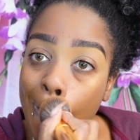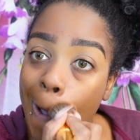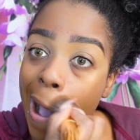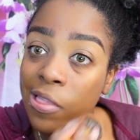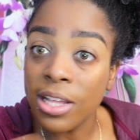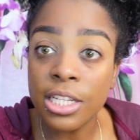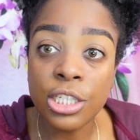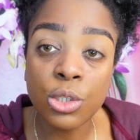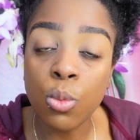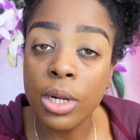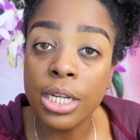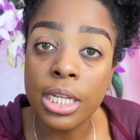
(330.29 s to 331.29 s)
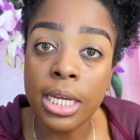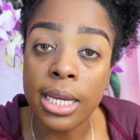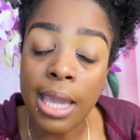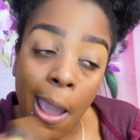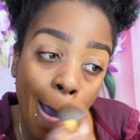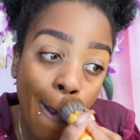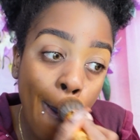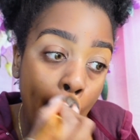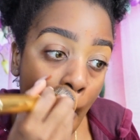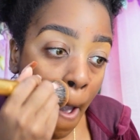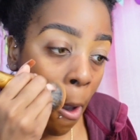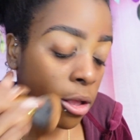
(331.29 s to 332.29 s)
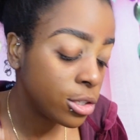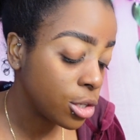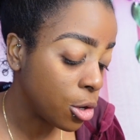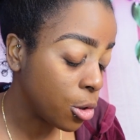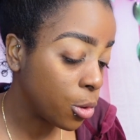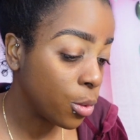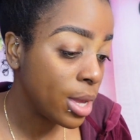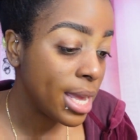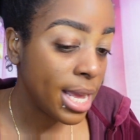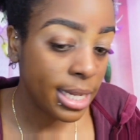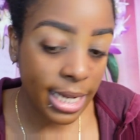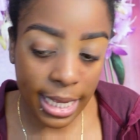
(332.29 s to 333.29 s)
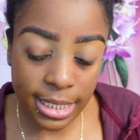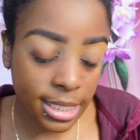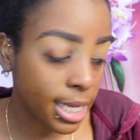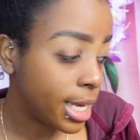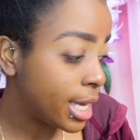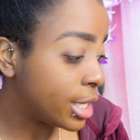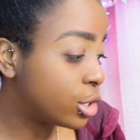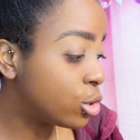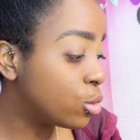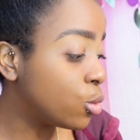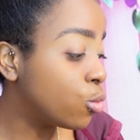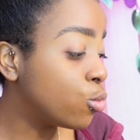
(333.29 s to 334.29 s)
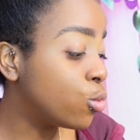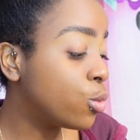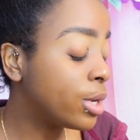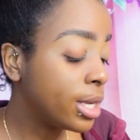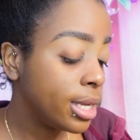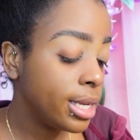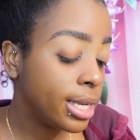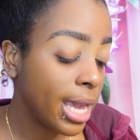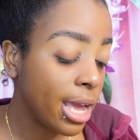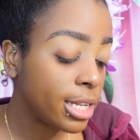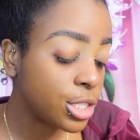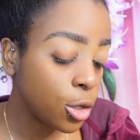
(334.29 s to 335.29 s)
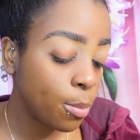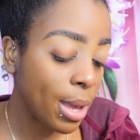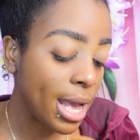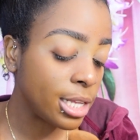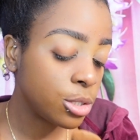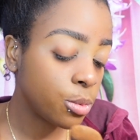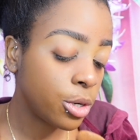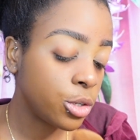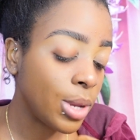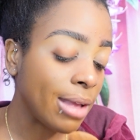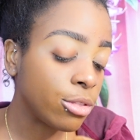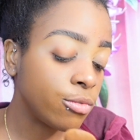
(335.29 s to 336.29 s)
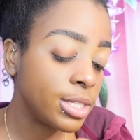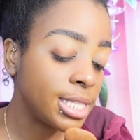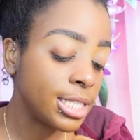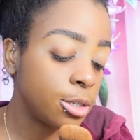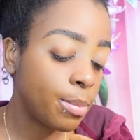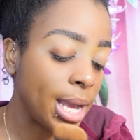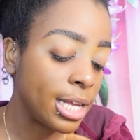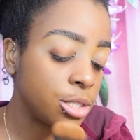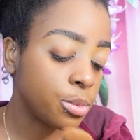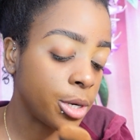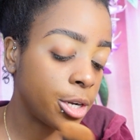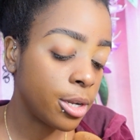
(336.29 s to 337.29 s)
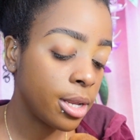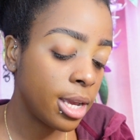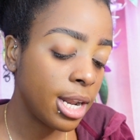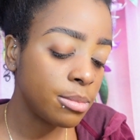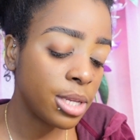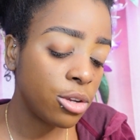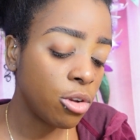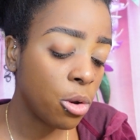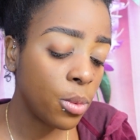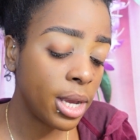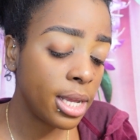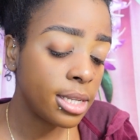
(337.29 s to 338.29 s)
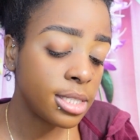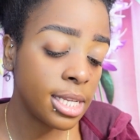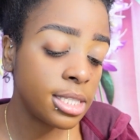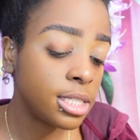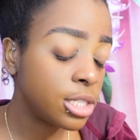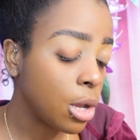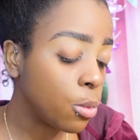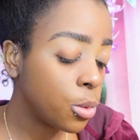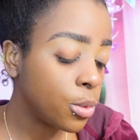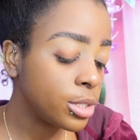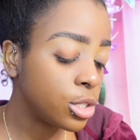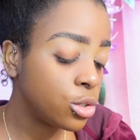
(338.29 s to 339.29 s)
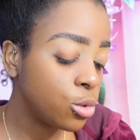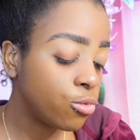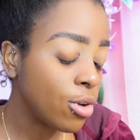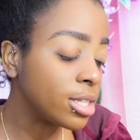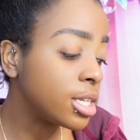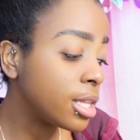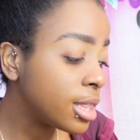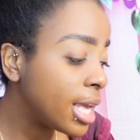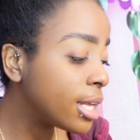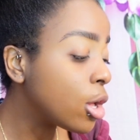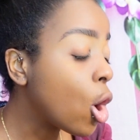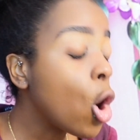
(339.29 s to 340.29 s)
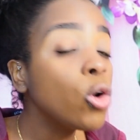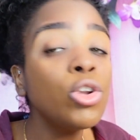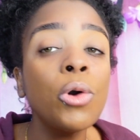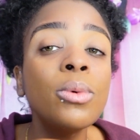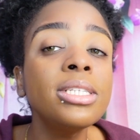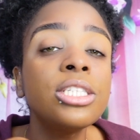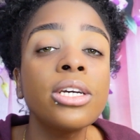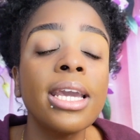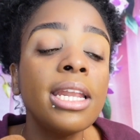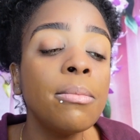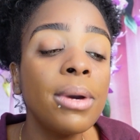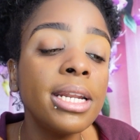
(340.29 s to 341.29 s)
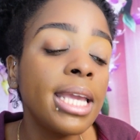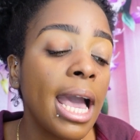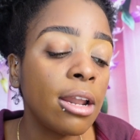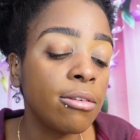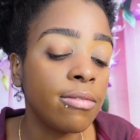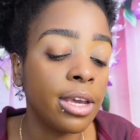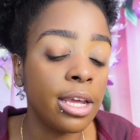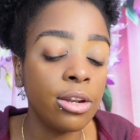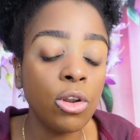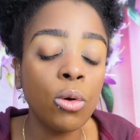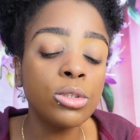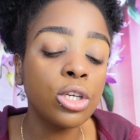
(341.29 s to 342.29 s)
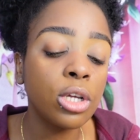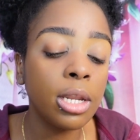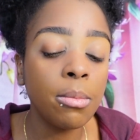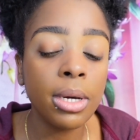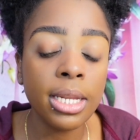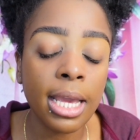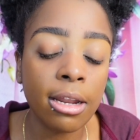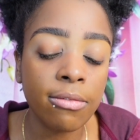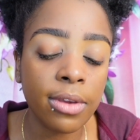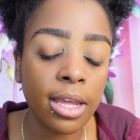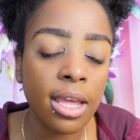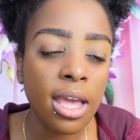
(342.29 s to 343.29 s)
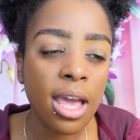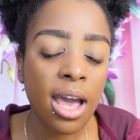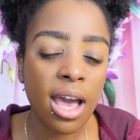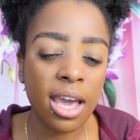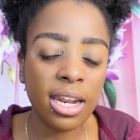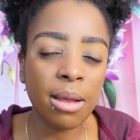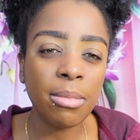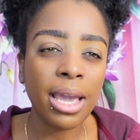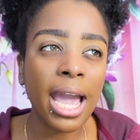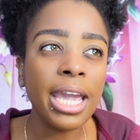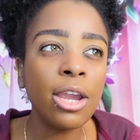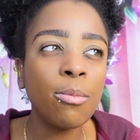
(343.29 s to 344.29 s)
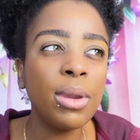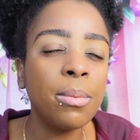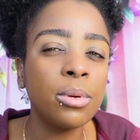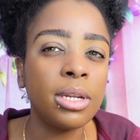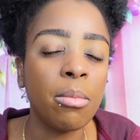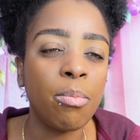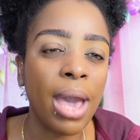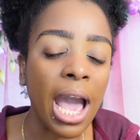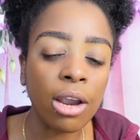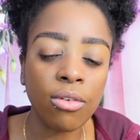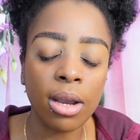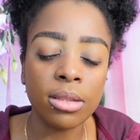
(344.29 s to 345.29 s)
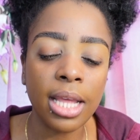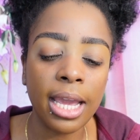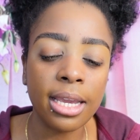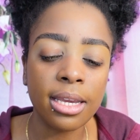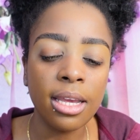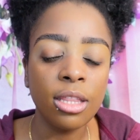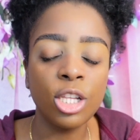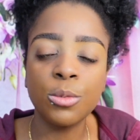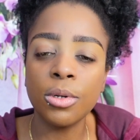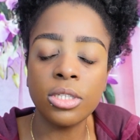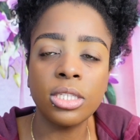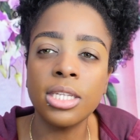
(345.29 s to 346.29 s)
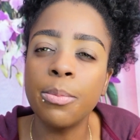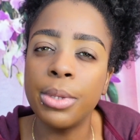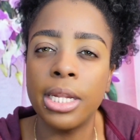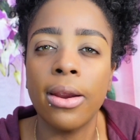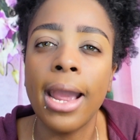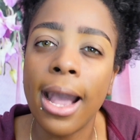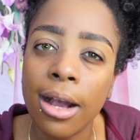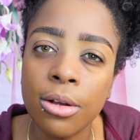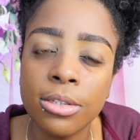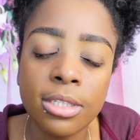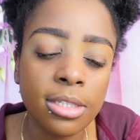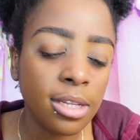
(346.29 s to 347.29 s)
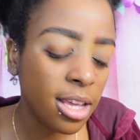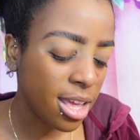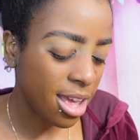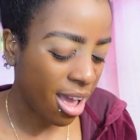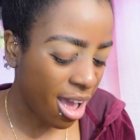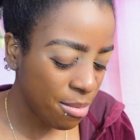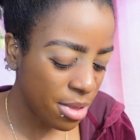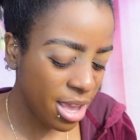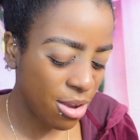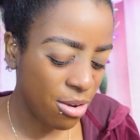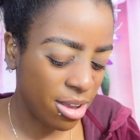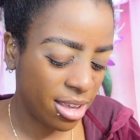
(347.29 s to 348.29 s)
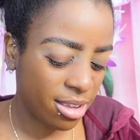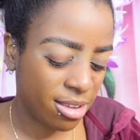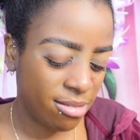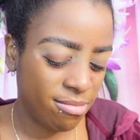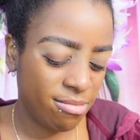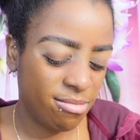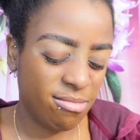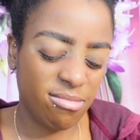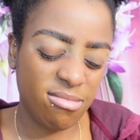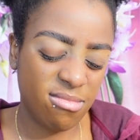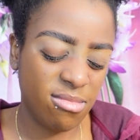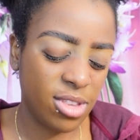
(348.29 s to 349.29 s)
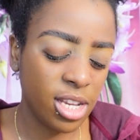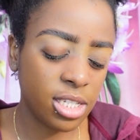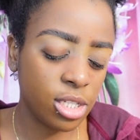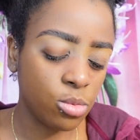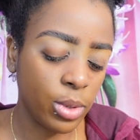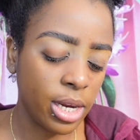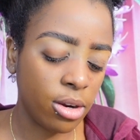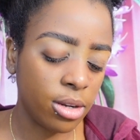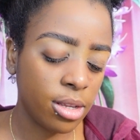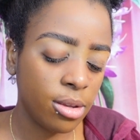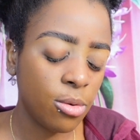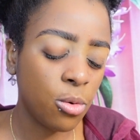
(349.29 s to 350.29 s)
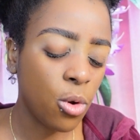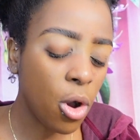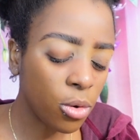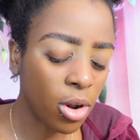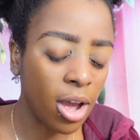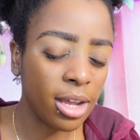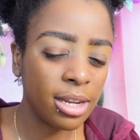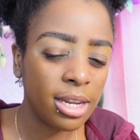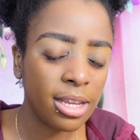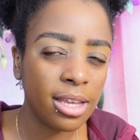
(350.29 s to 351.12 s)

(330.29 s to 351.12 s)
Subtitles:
I think they just wanted the account. So they said to get your password, you have to reset your password. And I was like, you know what? Since someone wants to do fraudulent thing, oh, no one took any money out of it. No one took any money out of it. And I'm like, I hear people in the background like this person's up in their house. I'm like, this is weird. Hold on.